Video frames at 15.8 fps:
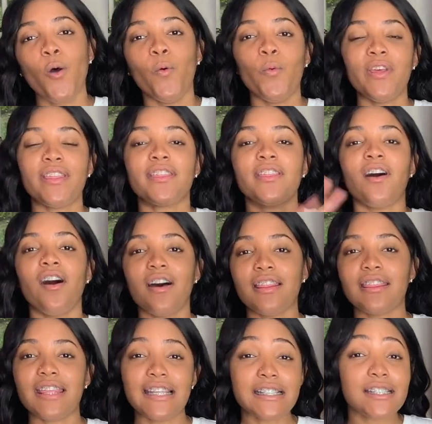with the
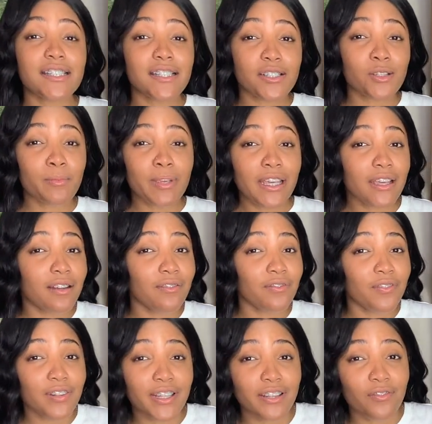authentic Jamaican
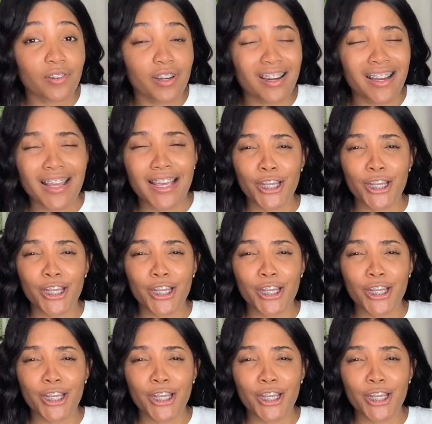flavor.